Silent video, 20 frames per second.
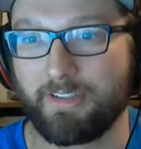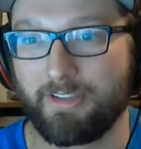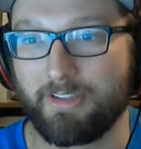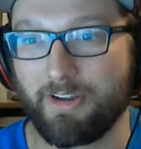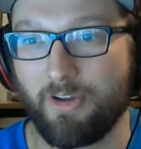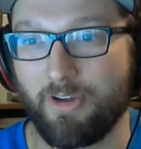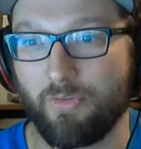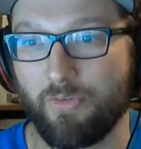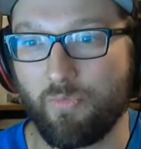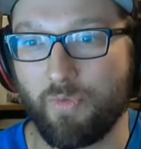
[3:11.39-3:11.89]

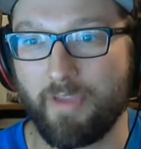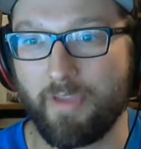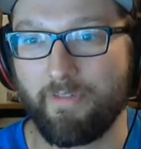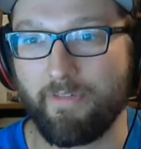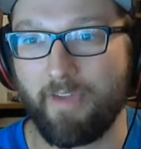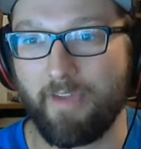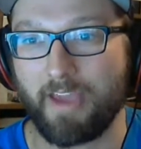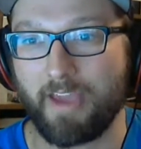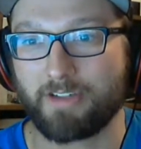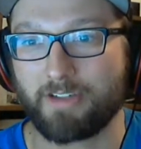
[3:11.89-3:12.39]
You know, we have
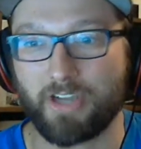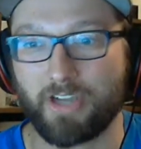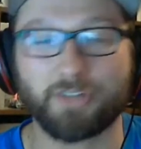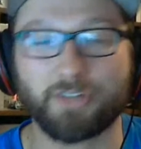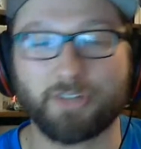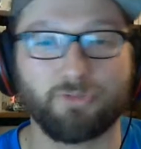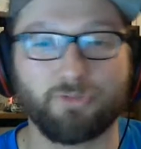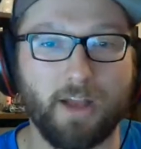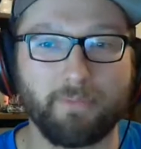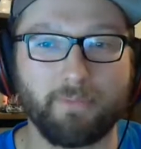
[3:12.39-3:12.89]
had
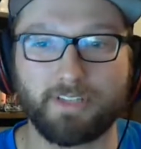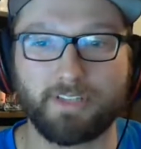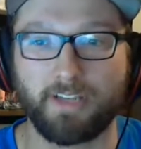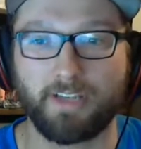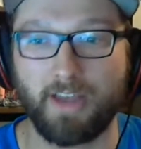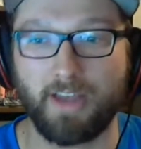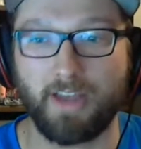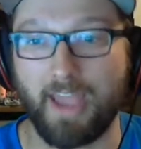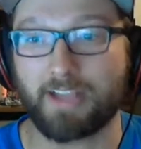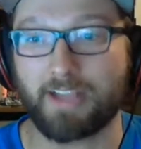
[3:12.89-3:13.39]
Josh
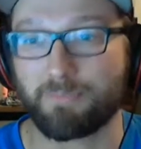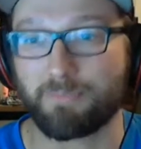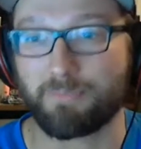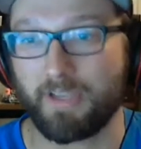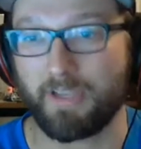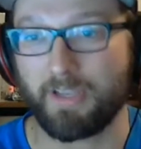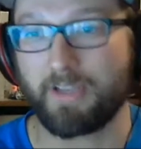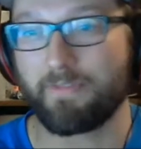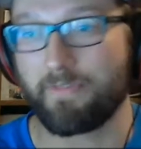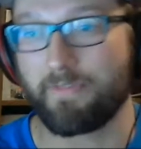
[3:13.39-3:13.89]
Robinson has played